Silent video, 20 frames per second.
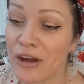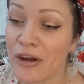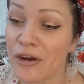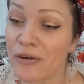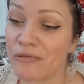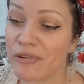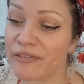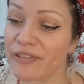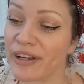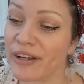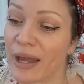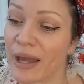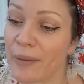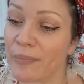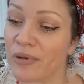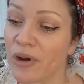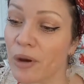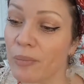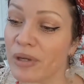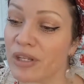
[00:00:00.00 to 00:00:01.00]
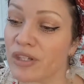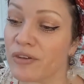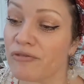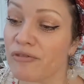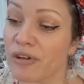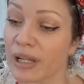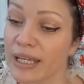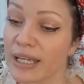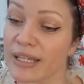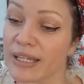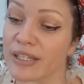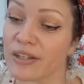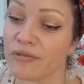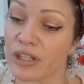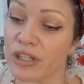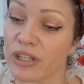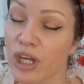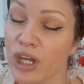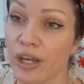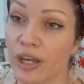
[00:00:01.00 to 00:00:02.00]
reveal their promise of release and
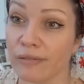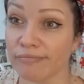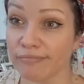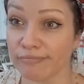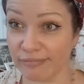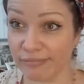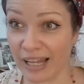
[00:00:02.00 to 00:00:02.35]
return.